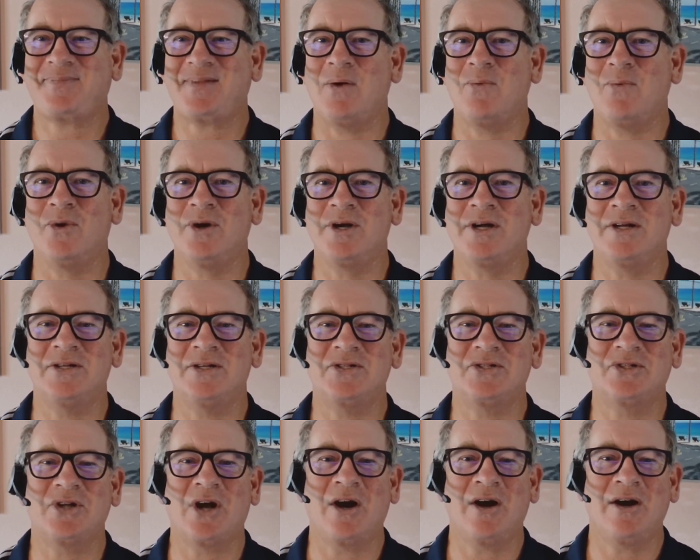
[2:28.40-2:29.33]
And we're going to
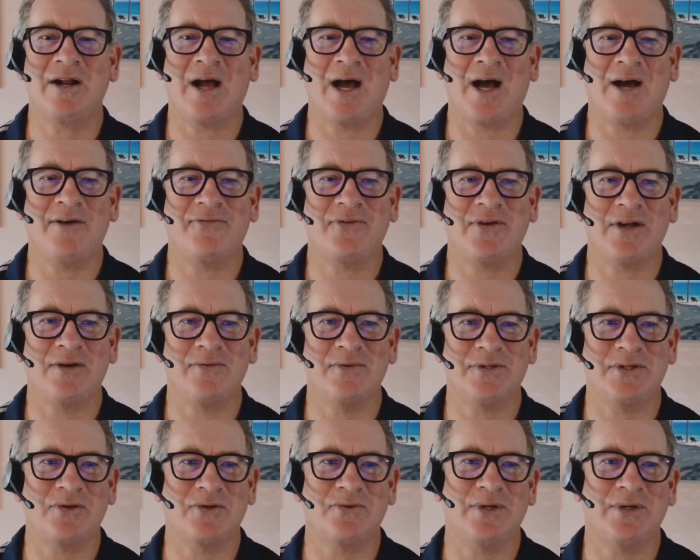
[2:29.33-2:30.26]
start off here
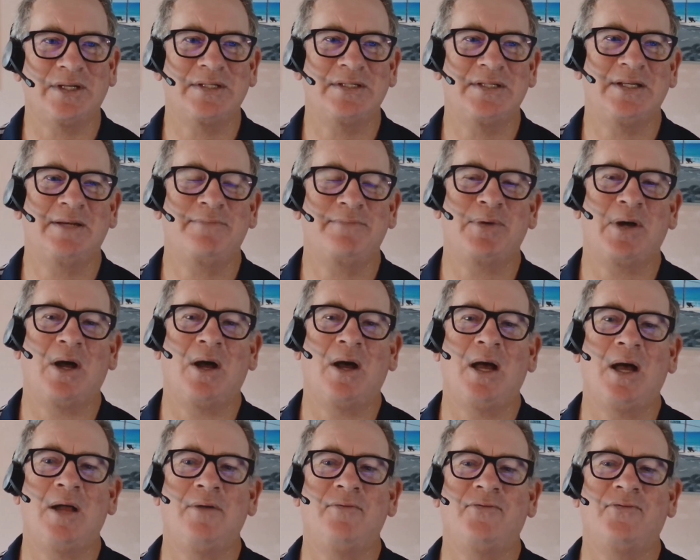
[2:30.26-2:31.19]
with a quick tip
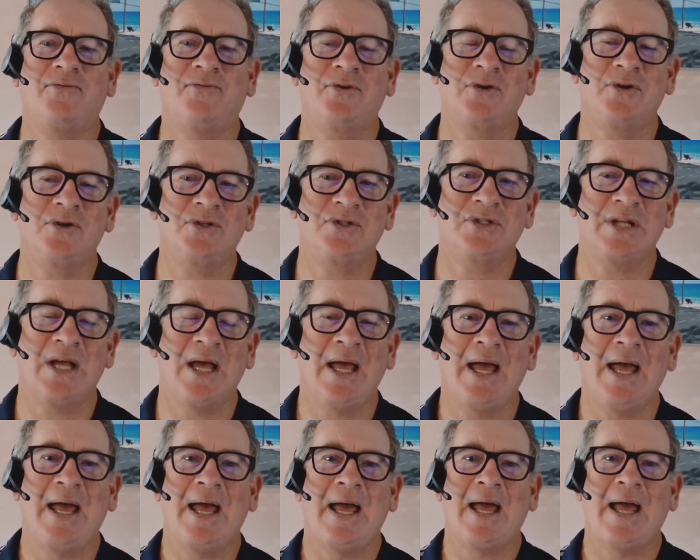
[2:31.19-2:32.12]
on first,
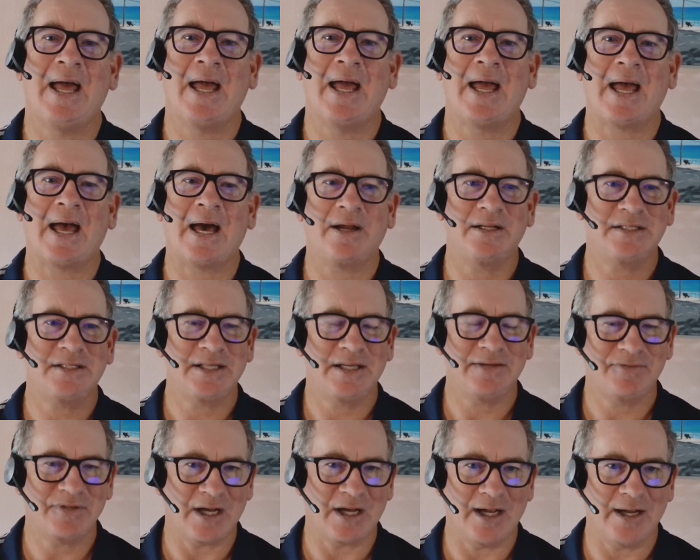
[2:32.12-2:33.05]
how to
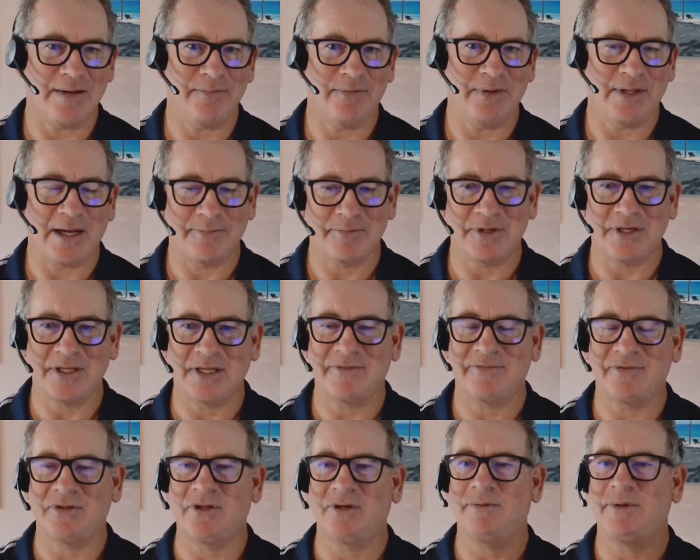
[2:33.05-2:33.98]
save time. I'm going to
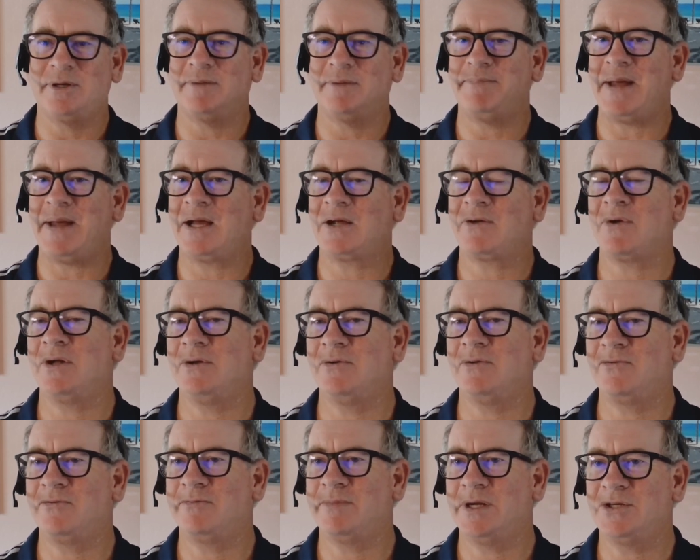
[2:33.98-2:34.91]
give a little bit of background
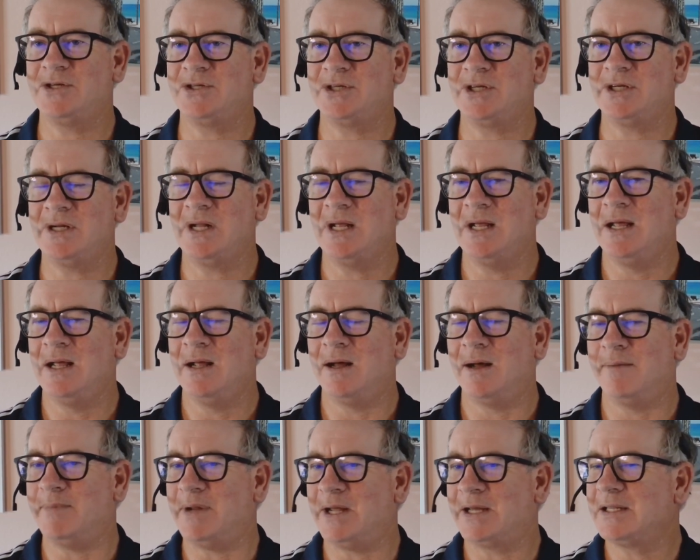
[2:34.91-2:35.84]
information.
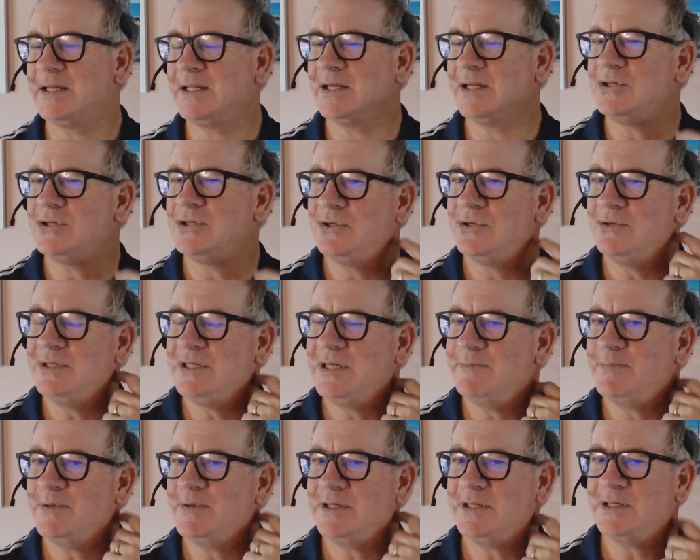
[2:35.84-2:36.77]
I'm not going to get too
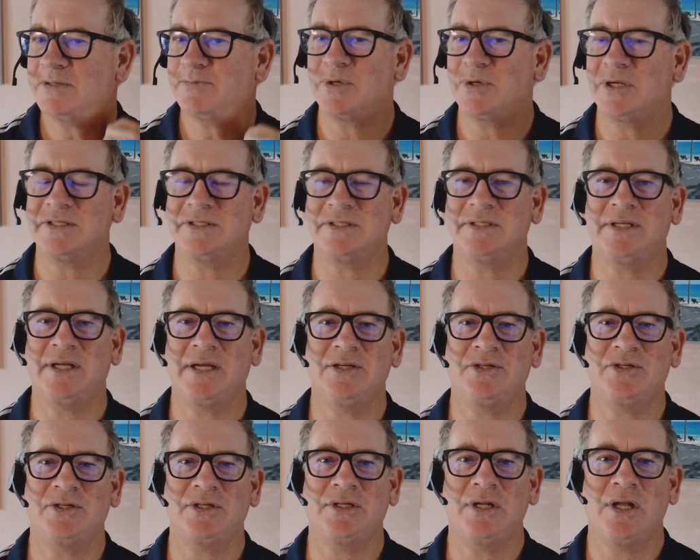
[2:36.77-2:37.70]
deep in this
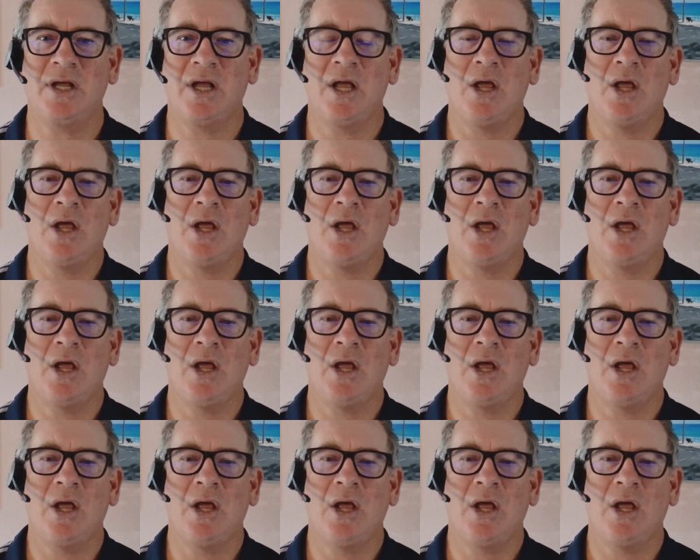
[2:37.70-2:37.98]
presentation.